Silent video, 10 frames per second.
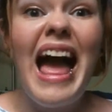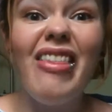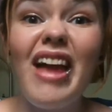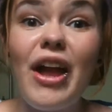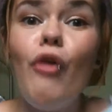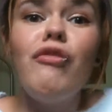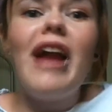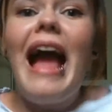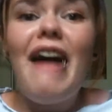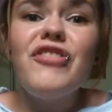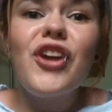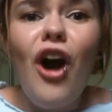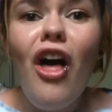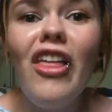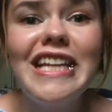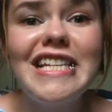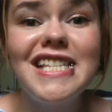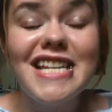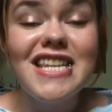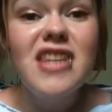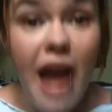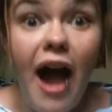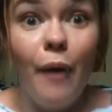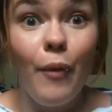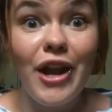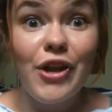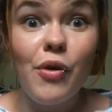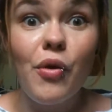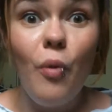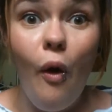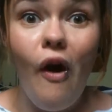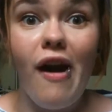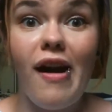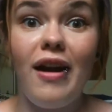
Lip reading: Like, over half the colonies did not want to go to war.